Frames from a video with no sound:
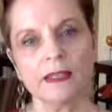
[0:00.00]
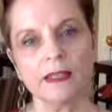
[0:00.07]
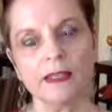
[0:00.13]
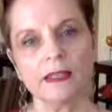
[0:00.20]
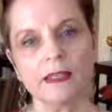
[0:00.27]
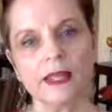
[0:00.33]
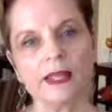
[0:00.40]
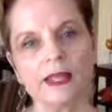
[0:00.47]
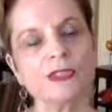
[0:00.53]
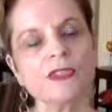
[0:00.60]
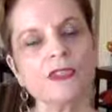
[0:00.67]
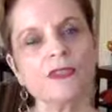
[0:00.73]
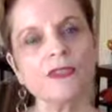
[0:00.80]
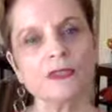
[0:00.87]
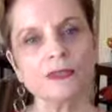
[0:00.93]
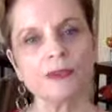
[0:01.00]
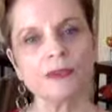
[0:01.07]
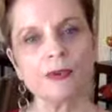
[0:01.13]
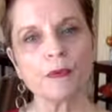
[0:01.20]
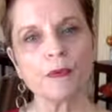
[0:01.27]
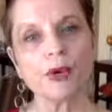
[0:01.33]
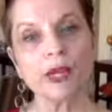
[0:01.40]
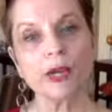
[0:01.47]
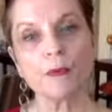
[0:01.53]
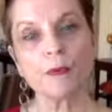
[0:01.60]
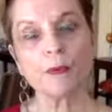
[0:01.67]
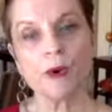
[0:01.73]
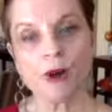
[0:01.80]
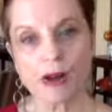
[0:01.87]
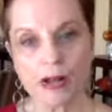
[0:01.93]
That's different from what I
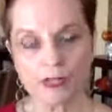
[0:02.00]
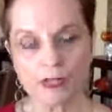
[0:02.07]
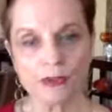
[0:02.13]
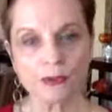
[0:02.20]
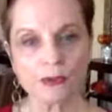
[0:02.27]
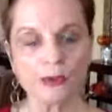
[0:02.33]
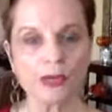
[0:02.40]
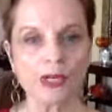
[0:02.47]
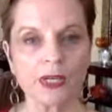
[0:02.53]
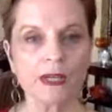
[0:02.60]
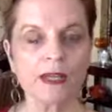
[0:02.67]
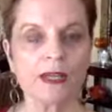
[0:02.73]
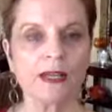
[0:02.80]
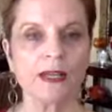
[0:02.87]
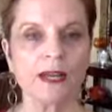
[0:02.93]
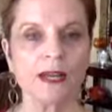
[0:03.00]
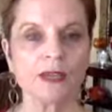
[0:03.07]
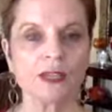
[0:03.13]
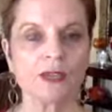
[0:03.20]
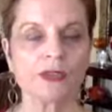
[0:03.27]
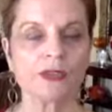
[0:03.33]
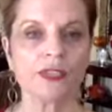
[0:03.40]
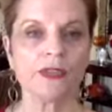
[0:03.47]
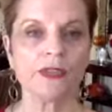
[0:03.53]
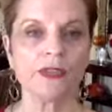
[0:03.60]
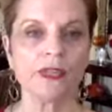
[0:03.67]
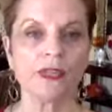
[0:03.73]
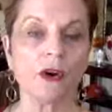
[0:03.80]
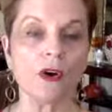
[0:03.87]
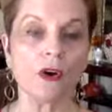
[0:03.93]
want or what I actually
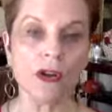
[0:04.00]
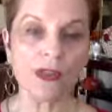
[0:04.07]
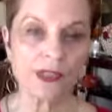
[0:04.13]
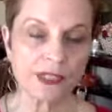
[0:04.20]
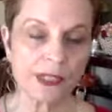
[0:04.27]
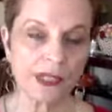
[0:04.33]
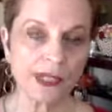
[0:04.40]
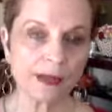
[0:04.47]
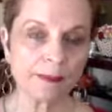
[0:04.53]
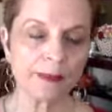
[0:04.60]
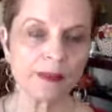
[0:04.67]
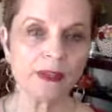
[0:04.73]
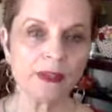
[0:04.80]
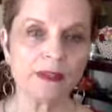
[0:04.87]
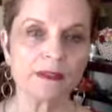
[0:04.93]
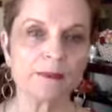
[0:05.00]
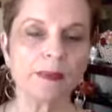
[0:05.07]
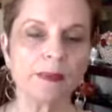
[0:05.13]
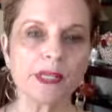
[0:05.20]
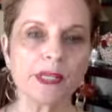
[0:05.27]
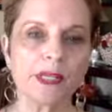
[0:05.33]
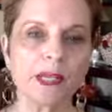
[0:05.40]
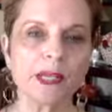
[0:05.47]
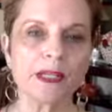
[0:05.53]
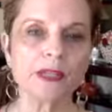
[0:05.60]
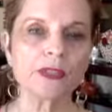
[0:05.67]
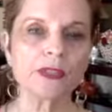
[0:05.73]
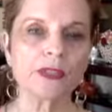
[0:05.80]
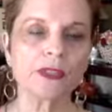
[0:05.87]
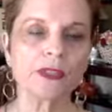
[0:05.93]
think ought to happen, but
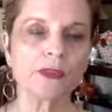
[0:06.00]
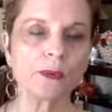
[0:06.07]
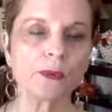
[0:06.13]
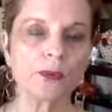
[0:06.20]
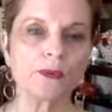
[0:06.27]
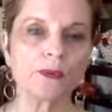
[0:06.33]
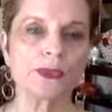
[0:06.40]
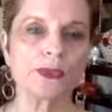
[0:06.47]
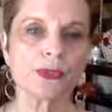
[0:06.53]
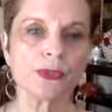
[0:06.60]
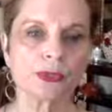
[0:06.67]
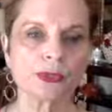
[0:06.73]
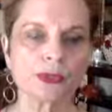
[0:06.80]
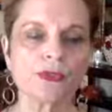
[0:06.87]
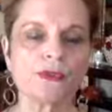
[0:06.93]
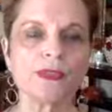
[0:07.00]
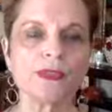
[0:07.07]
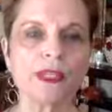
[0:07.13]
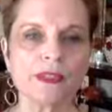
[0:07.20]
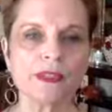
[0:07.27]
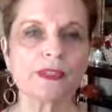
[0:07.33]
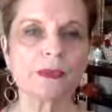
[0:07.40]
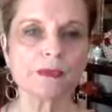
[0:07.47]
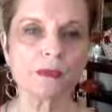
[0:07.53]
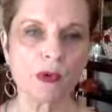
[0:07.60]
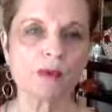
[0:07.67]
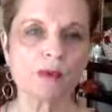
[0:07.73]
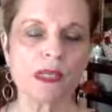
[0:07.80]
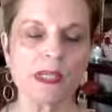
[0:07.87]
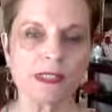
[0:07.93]
actually what will serve in this
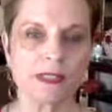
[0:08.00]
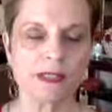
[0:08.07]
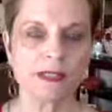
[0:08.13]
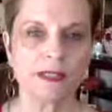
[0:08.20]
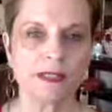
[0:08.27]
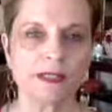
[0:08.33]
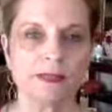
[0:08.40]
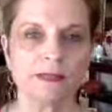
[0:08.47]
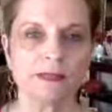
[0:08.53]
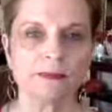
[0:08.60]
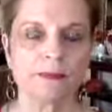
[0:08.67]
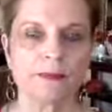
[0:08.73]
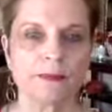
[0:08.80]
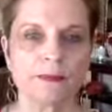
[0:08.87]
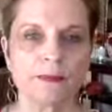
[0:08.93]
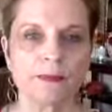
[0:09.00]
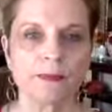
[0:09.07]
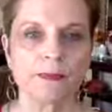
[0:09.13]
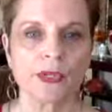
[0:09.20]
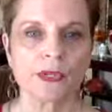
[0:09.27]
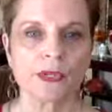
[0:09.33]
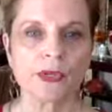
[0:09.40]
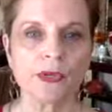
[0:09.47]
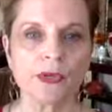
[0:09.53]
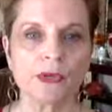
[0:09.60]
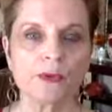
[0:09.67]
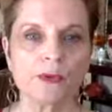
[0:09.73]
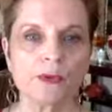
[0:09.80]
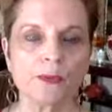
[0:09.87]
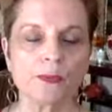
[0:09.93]
moment.
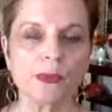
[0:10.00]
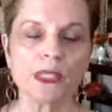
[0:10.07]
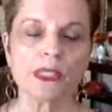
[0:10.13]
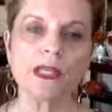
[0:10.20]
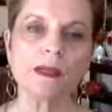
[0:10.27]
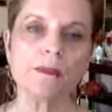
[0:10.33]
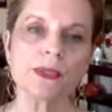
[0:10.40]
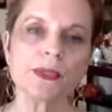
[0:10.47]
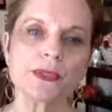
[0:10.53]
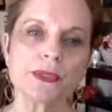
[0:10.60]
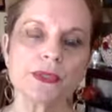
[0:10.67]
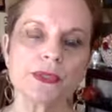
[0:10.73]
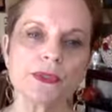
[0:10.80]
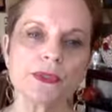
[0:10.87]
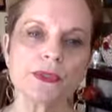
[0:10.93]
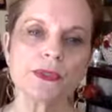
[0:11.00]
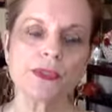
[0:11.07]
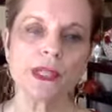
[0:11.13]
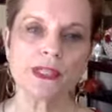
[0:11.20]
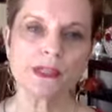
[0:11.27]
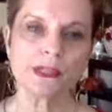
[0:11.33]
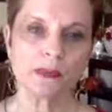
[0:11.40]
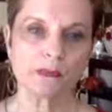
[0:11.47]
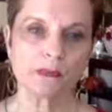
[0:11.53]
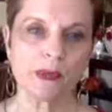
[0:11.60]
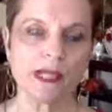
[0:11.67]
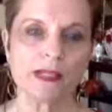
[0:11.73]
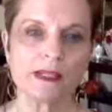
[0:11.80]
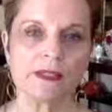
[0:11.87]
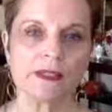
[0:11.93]
So being able to create
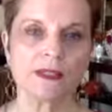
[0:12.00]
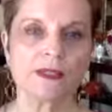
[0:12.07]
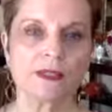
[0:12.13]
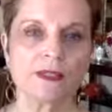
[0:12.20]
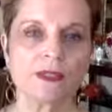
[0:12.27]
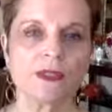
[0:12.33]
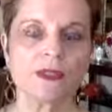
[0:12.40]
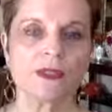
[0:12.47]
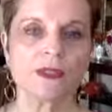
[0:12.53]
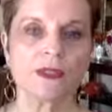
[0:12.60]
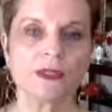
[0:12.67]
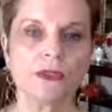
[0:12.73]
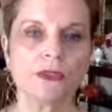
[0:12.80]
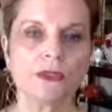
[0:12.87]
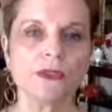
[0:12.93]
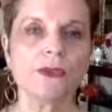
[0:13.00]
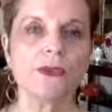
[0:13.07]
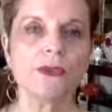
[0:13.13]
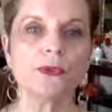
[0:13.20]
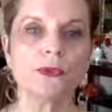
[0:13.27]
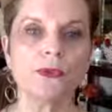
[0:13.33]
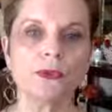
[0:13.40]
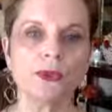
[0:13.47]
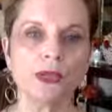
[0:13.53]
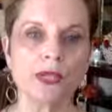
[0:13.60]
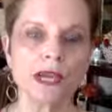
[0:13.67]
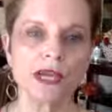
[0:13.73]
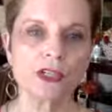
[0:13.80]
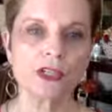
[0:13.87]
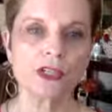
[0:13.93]
space to
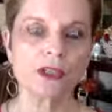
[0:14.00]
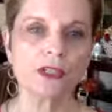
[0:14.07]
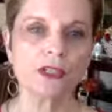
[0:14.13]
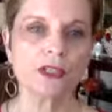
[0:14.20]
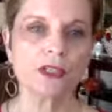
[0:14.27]
actually